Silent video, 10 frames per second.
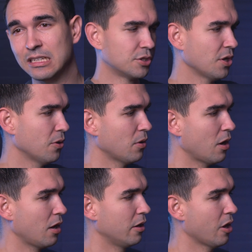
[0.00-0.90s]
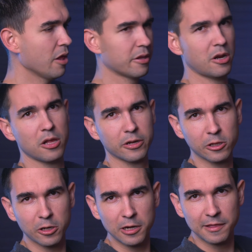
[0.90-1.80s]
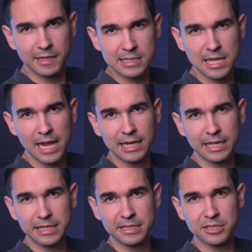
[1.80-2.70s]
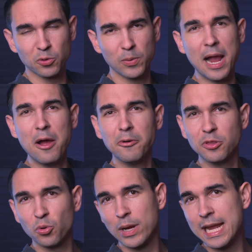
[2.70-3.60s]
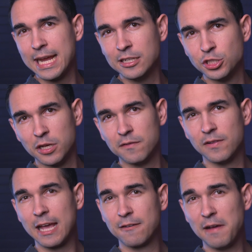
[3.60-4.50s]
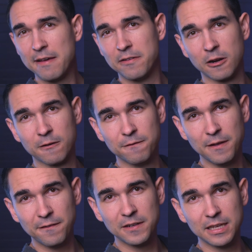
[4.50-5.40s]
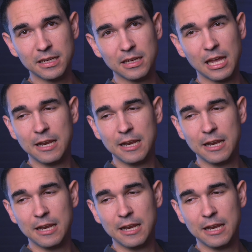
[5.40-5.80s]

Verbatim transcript: So all in all, you're looking at this light is around the range of like five hundred fifty,